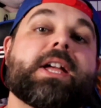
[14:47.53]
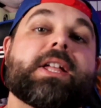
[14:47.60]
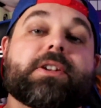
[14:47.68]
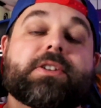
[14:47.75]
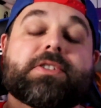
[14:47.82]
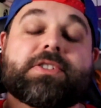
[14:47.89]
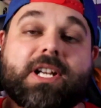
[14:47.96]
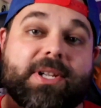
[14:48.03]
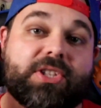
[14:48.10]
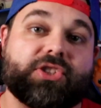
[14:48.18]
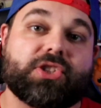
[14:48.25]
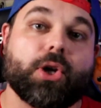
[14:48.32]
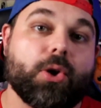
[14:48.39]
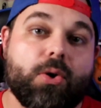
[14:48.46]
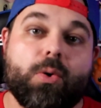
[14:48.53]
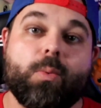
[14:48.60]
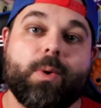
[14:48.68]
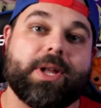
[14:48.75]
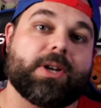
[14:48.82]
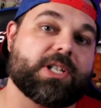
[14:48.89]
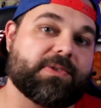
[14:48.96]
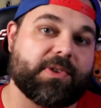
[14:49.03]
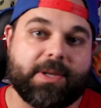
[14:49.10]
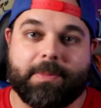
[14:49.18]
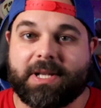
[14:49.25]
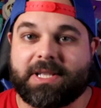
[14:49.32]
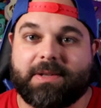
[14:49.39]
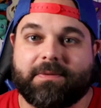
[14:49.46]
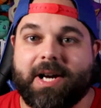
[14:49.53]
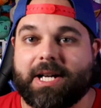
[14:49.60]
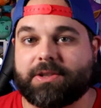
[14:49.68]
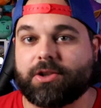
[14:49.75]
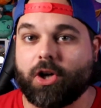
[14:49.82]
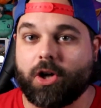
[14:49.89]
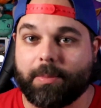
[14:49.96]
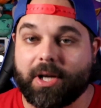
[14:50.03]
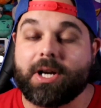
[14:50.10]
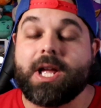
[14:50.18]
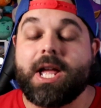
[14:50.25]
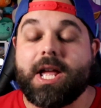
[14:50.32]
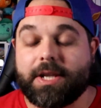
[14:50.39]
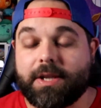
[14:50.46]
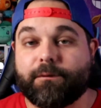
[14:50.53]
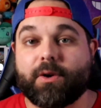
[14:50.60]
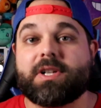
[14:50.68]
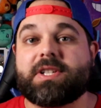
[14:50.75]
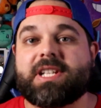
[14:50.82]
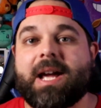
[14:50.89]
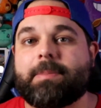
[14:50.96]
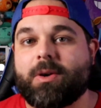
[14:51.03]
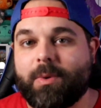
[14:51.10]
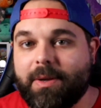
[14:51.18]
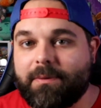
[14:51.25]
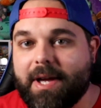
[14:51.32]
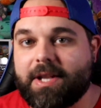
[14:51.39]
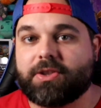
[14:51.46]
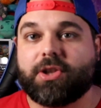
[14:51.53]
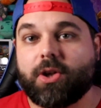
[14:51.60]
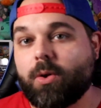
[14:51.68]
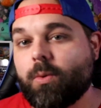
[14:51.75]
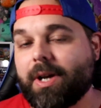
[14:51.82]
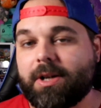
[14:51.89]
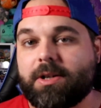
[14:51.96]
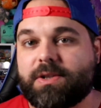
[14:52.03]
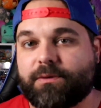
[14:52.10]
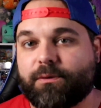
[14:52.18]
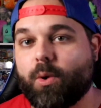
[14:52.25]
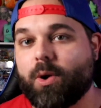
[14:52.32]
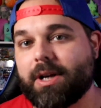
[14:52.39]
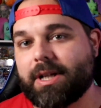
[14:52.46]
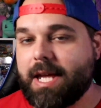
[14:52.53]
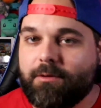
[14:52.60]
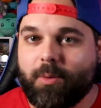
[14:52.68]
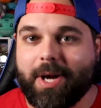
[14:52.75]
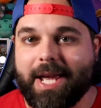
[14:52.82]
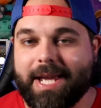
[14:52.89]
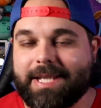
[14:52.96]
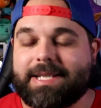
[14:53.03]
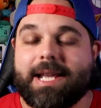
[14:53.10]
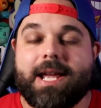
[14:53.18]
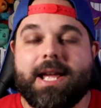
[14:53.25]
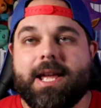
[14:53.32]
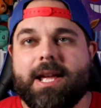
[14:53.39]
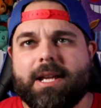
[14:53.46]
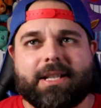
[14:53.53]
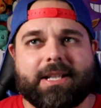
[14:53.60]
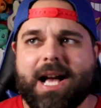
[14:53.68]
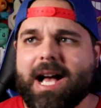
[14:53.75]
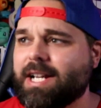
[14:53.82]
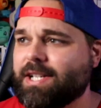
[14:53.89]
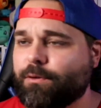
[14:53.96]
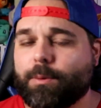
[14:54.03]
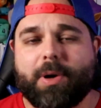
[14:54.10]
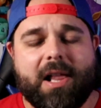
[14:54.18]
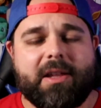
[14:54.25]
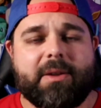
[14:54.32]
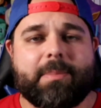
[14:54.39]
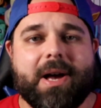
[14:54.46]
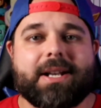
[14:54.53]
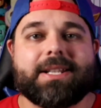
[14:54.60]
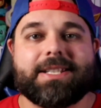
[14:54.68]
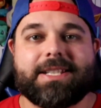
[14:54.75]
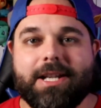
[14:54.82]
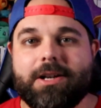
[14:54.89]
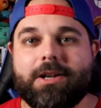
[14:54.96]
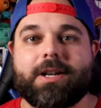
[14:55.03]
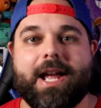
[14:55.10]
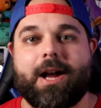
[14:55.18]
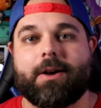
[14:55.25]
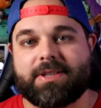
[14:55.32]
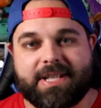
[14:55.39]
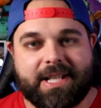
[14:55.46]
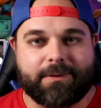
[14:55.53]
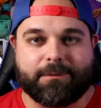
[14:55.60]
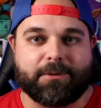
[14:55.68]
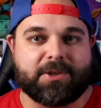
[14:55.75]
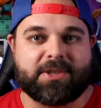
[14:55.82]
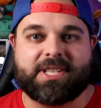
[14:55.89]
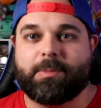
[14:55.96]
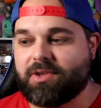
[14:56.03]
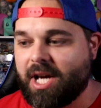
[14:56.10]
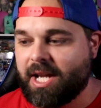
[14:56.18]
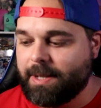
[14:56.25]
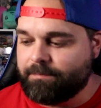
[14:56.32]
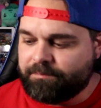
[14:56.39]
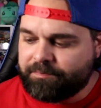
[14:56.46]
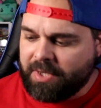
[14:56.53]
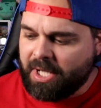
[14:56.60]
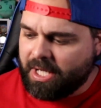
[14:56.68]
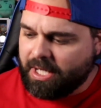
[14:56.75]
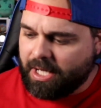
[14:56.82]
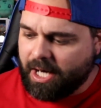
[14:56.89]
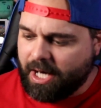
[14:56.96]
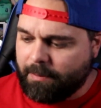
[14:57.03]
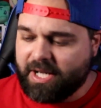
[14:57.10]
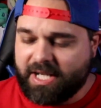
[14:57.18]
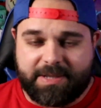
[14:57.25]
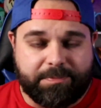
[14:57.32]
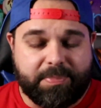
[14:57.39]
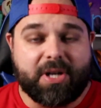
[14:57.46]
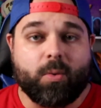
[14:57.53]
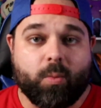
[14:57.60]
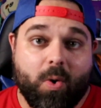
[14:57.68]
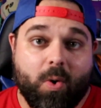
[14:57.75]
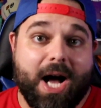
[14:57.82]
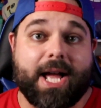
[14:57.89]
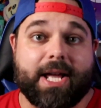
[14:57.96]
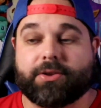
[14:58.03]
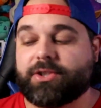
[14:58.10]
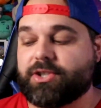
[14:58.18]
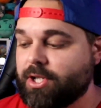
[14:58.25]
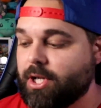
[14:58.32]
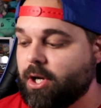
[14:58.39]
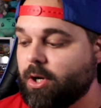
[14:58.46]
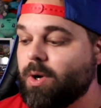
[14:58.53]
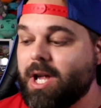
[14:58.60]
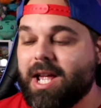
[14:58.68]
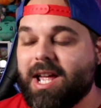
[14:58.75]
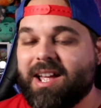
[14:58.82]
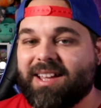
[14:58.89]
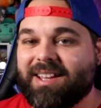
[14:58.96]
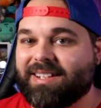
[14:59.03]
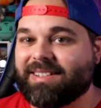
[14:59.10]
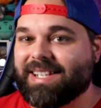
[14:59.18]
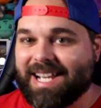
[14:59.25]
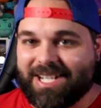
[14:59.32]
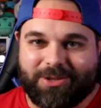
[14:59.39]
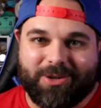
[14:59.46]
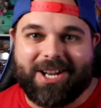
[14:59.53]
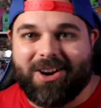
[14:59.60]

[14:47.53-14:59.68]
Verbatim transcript: There's going to be two winners for the month of October. The first time that we've had two winners for giveaways, gosh, for probably about a year now. It's not the first time we've done it, um, but it's been a while. So that's right.